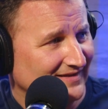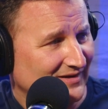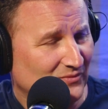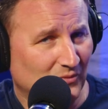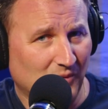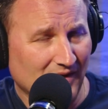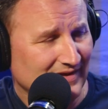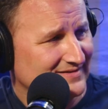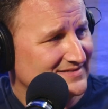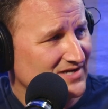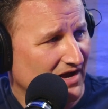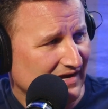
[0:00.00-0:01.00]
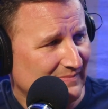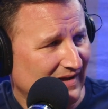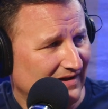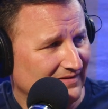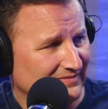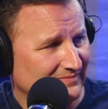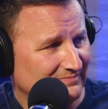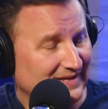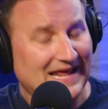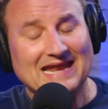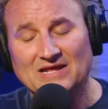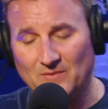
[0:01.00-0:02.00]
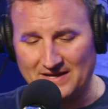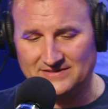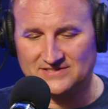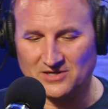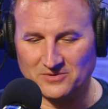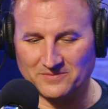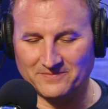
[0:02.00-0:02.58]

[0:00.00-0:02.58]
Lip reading: Like what? Talk about. But anyway, so